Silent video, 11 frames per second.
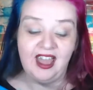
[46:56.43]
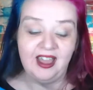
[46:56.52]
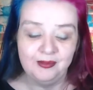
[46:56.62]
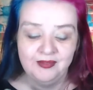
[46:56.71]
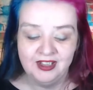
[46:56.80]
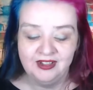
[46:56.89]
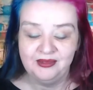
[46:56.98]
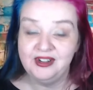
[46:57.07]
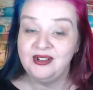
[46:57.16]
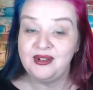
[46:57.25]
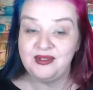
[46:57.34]
um
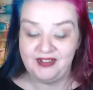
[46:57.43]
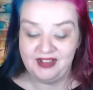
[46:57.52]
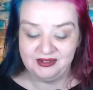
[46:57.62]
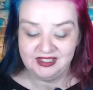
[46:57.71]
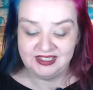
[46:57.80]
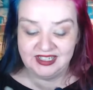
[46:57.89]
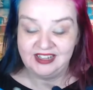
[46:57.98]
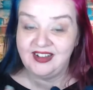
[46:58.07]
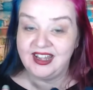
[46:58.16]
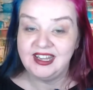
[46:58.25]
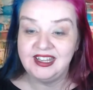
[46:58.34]
we're not all felters here
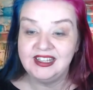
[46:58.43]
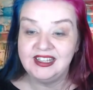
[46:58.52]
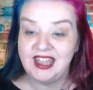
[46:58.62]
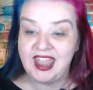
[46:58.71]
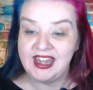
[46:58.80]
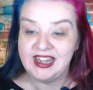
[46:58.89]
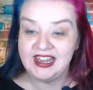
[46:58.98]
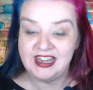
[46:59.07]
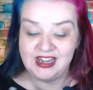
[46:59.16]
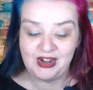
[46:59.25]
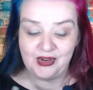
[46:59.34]
any
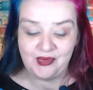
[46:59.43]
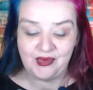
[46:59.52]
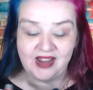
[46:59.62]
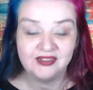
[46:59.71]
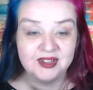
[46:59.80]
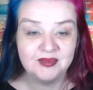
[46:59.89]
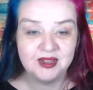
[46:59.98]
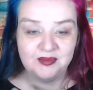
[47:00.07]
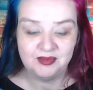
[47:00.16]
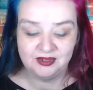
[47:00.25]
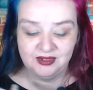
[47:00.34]
any crafty
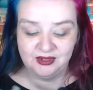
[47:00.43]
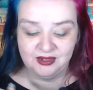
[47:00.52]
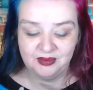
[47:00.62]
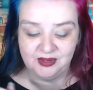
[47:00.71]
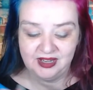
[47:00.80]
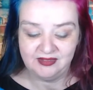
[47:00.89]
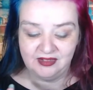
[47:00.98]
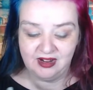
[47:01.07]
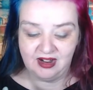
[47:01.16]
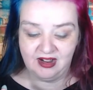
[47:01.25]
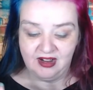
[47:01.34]
people or
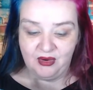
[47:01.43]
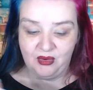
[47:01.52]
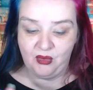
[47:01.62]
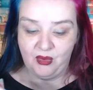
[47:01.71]
whatever are all